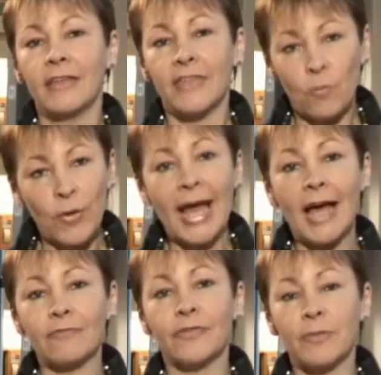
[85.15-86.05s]
then we
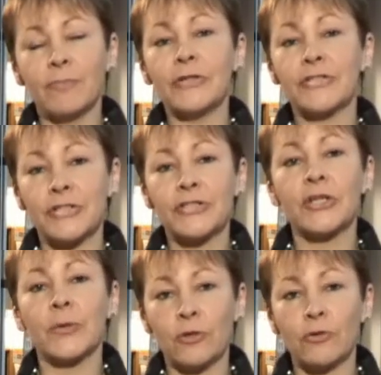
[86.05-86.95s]
have the most to
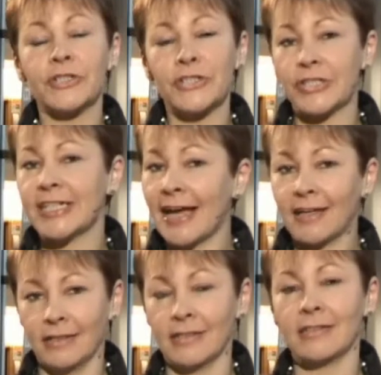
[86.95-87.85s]
do in order to
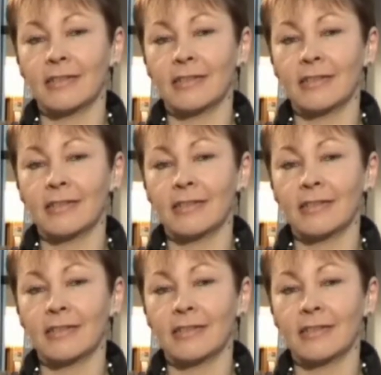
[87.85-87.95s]
tackle it.